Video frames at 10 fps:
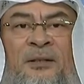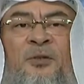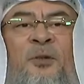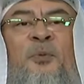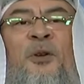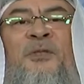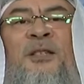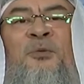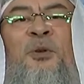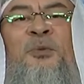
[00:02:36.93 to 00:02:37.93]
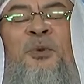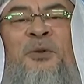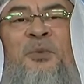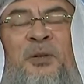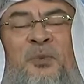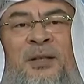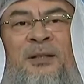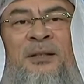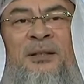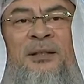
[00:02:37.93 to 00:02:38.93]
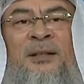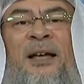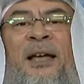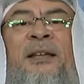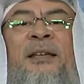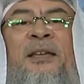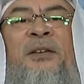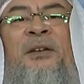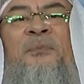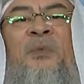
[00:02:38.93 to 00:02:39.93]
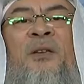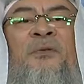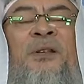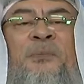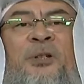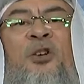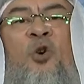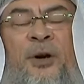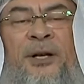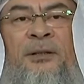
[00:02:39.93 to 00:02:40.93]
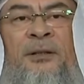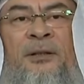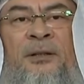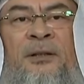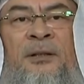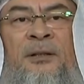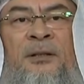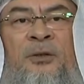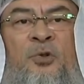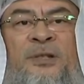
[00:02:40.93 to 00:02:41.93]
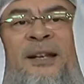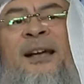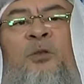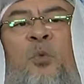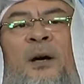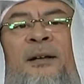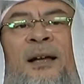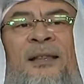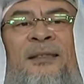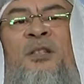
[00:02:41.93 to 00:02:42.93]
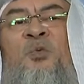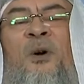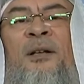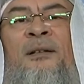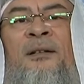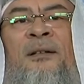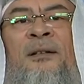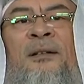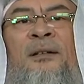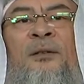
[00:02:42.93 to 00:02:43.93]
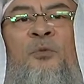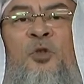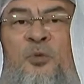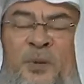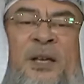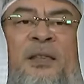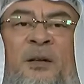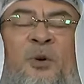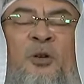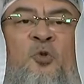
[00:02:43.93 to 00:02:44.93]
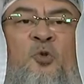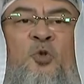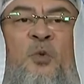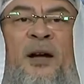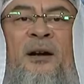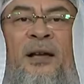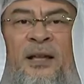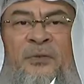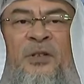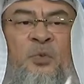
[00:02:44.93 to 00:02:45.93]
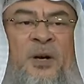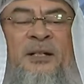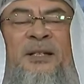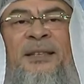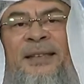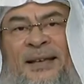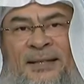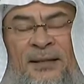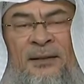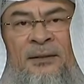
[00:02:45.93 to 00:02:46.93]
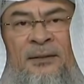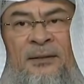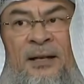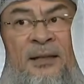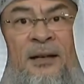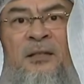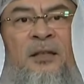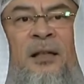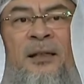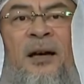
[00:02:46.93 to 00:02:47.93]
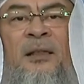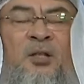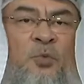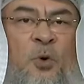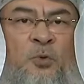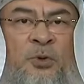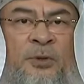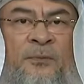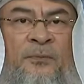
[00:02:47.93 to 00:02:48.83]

So the Prophet said, wait. And he flipped the coin to select one, and this one would be the one who swear, and if he swears, he takes it, and the others won't.